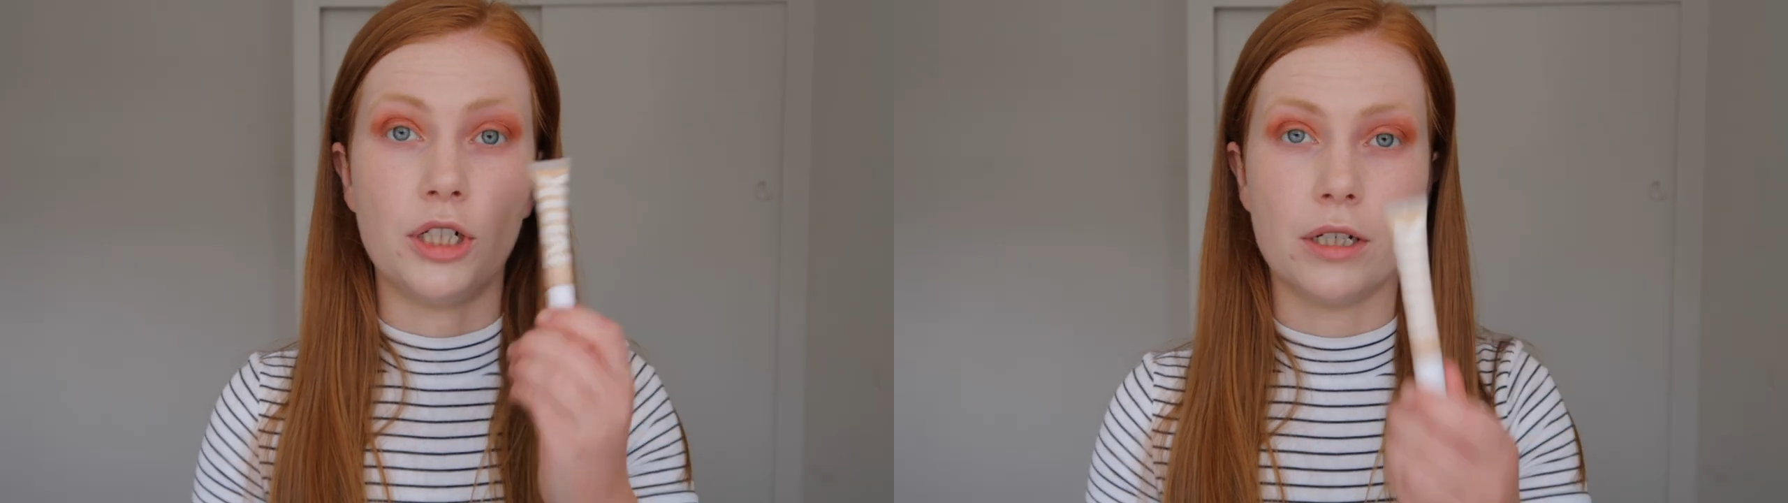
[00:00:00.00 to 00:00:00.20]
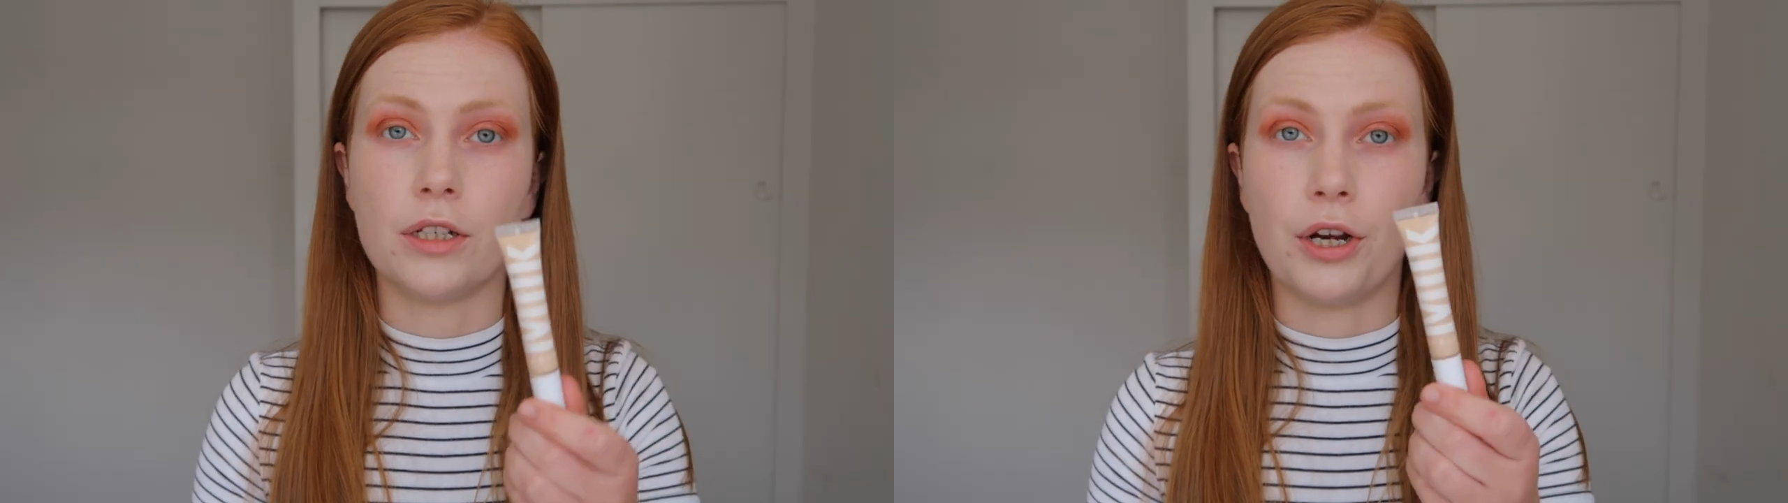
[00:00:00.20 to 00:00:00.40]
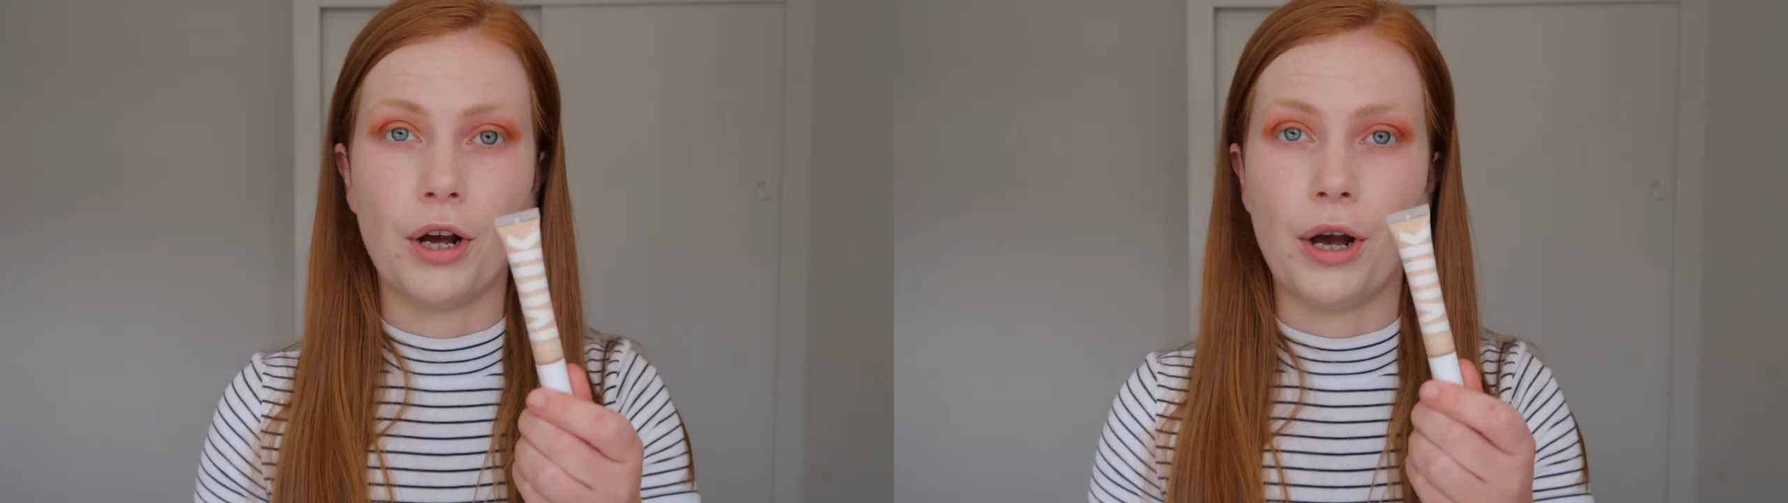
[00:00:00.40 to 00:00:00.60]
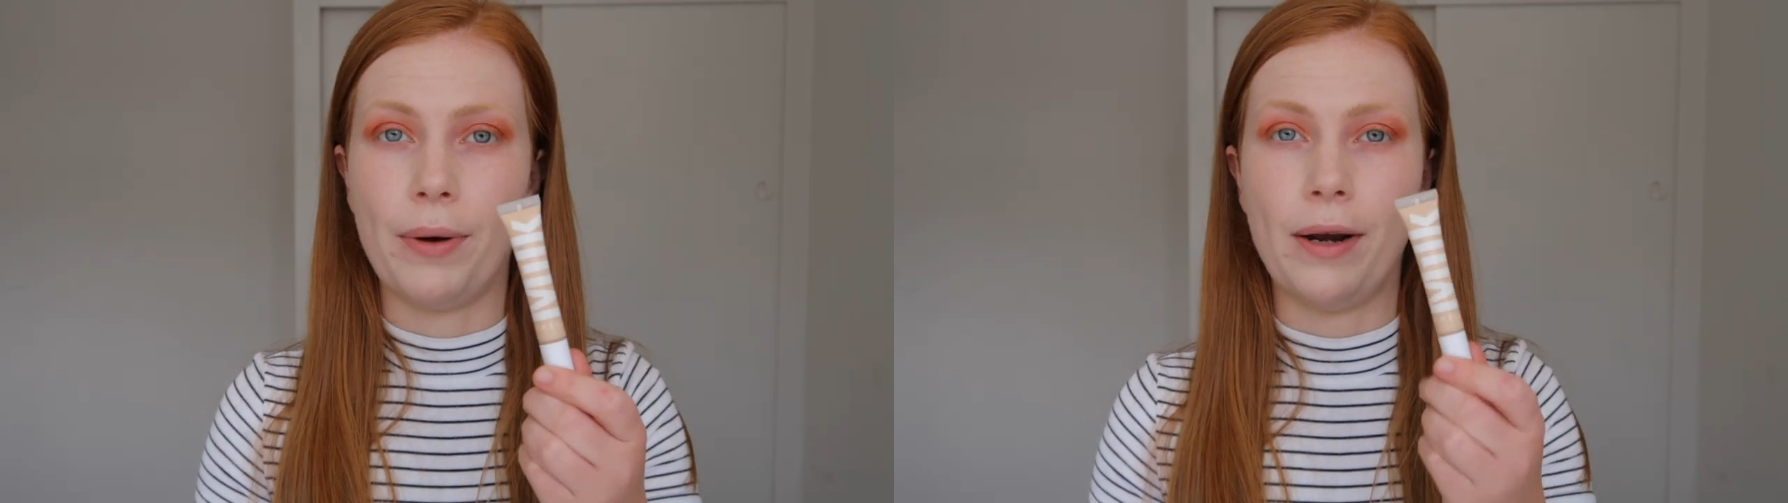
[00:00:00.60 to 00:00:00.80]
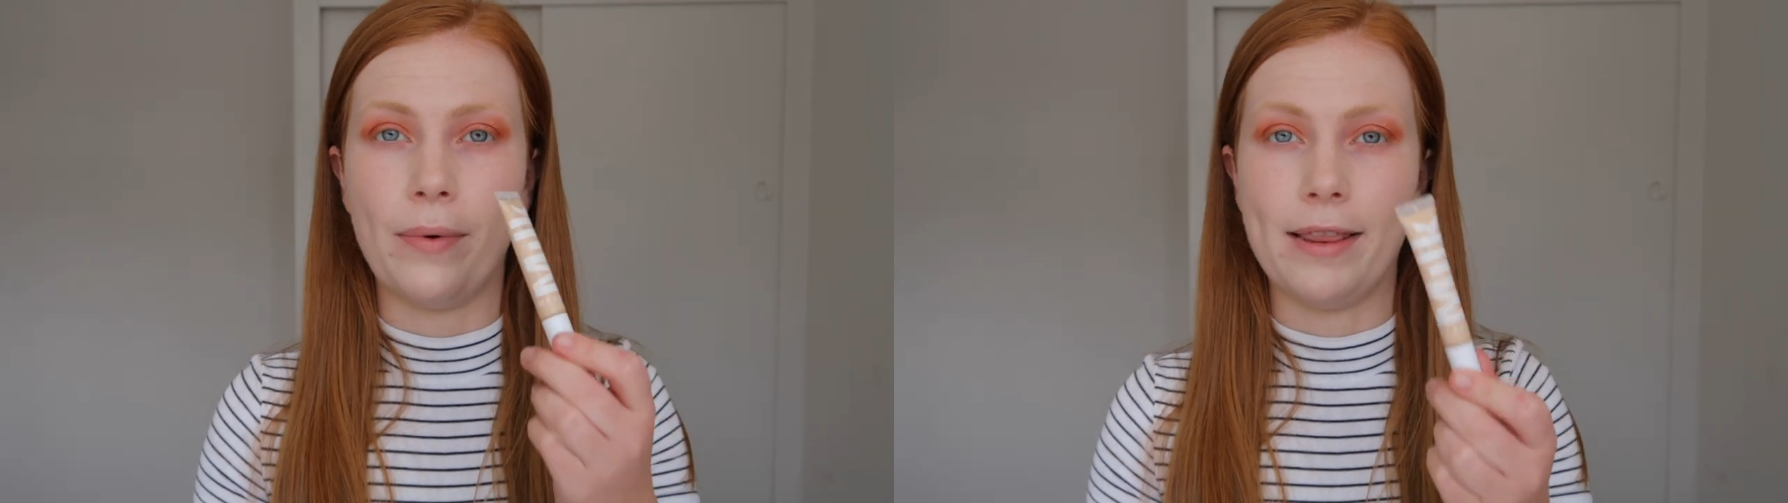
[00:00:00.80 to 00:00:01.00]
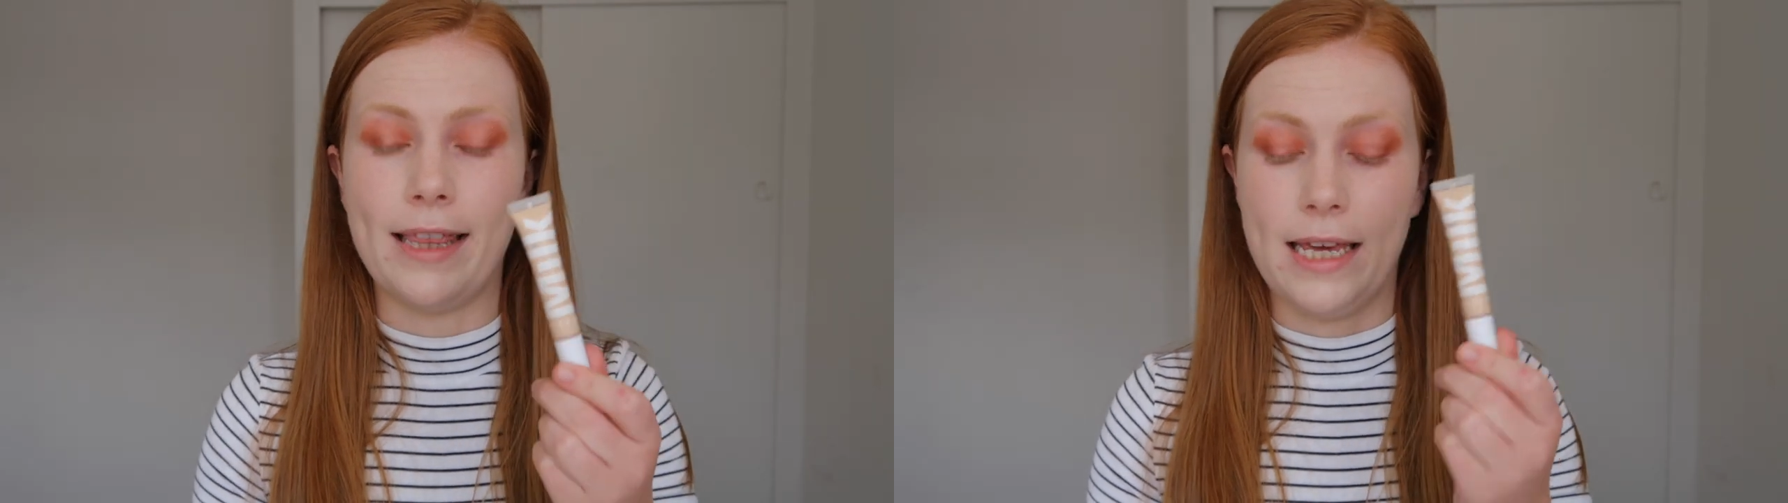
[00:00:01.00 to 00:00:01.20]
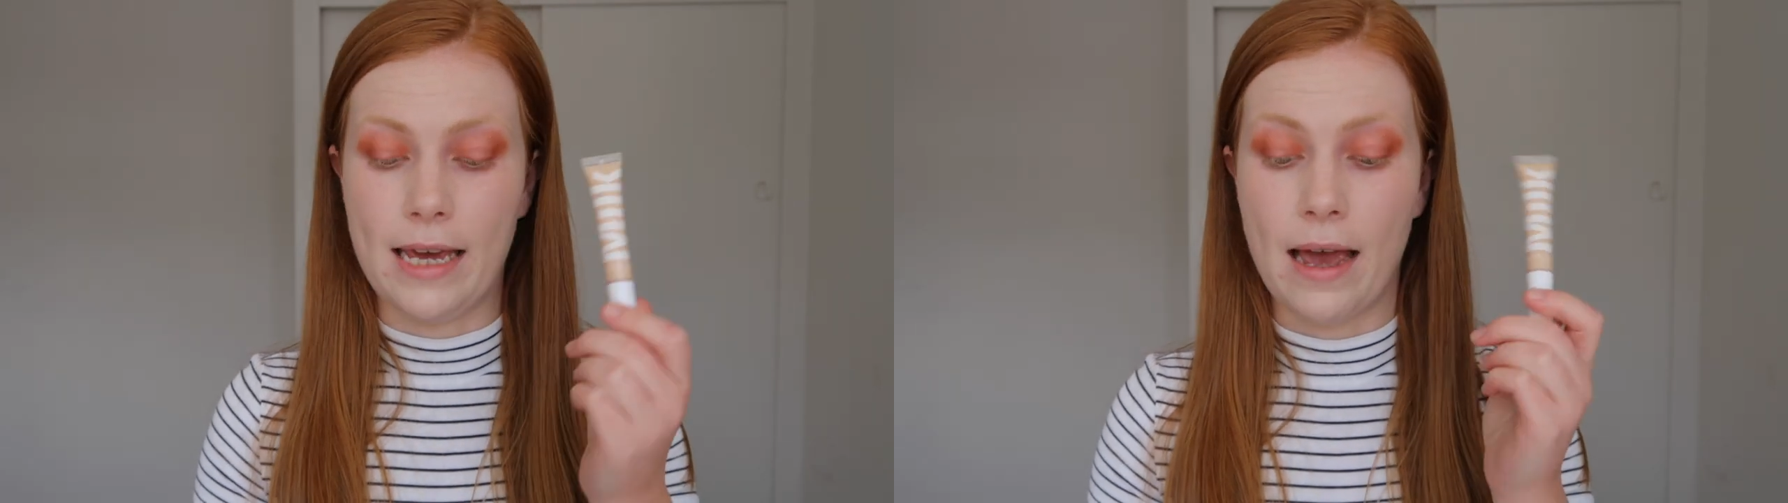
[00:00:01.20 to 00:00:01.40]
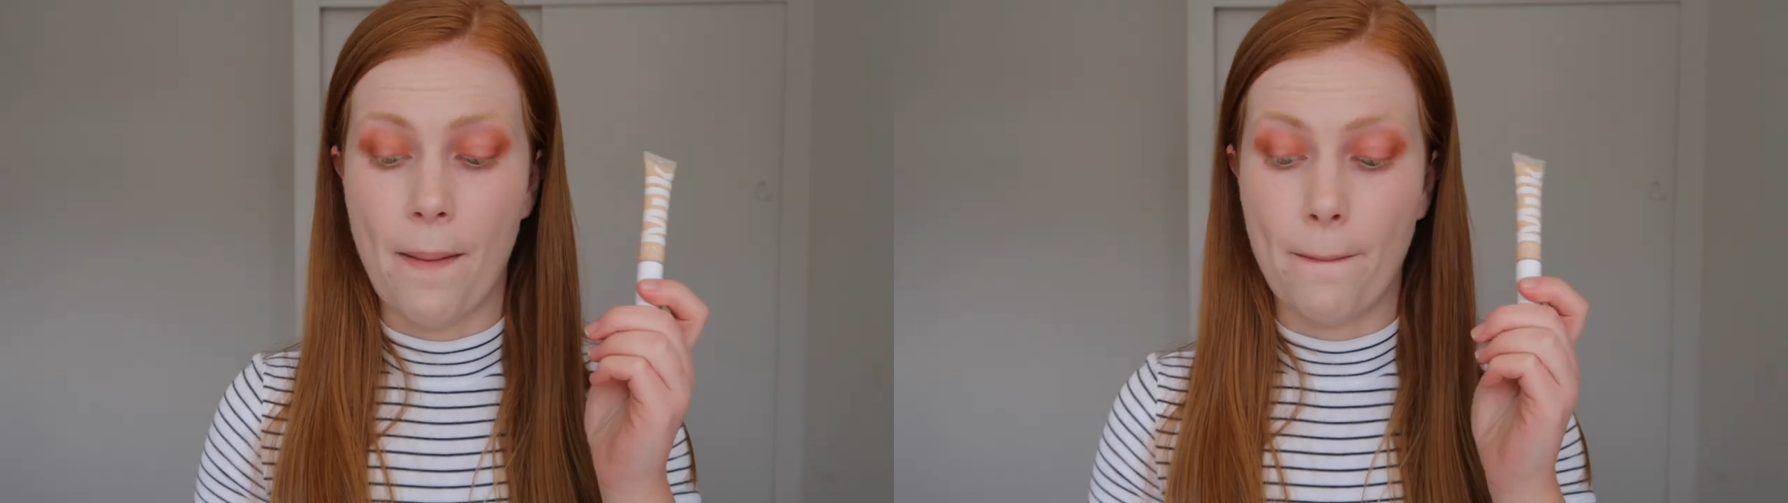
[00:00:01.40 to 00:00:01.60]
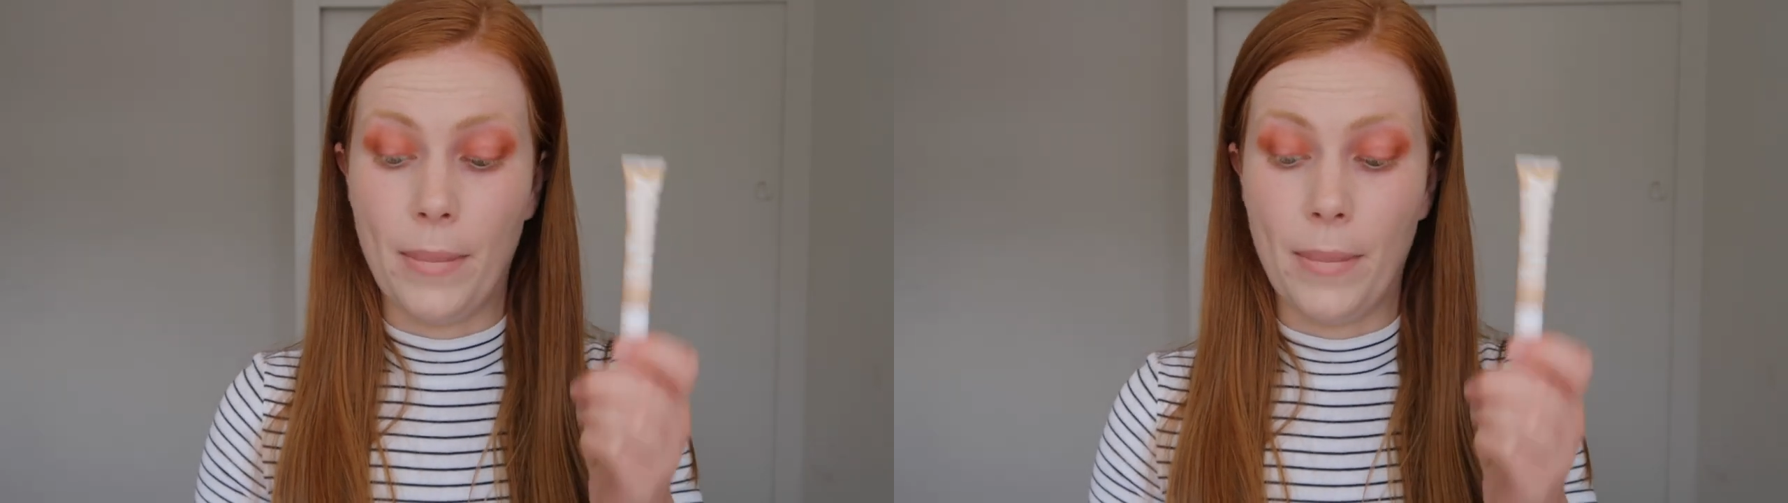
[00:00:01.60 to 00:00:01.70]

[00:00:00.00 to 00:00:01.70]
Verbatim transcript: just gonna go in with the